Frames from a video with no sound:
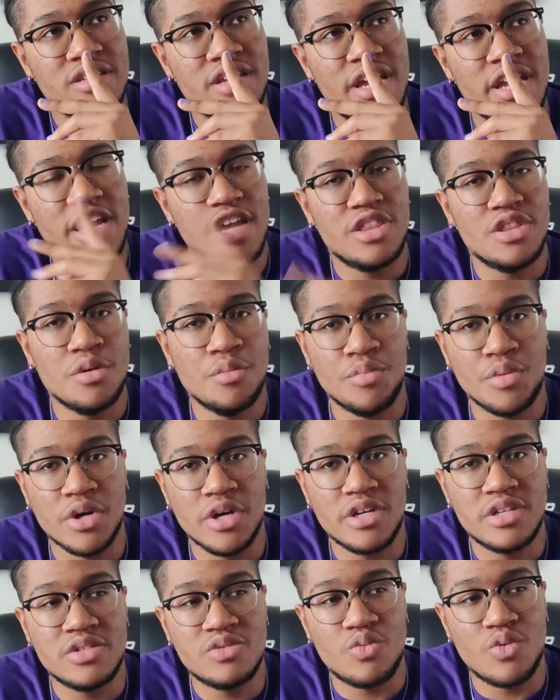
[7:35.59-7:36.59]
like, in the
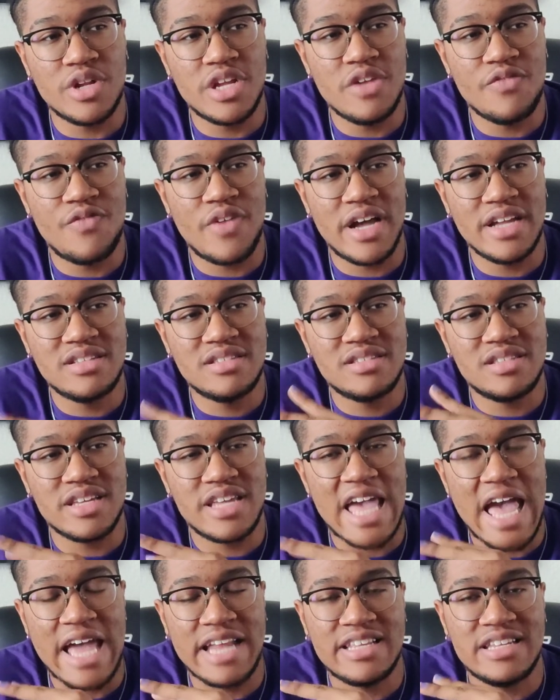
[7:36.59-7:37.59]
books, when he fights the
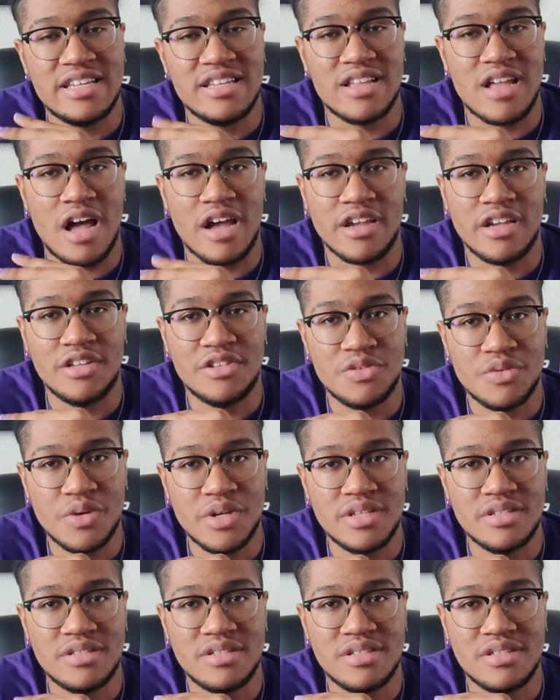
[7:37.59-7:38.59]
Katyanagi
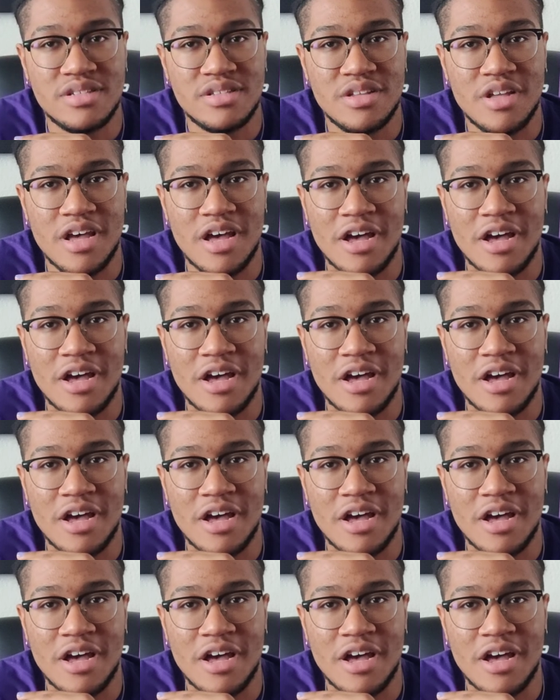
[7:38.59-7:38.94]
twins,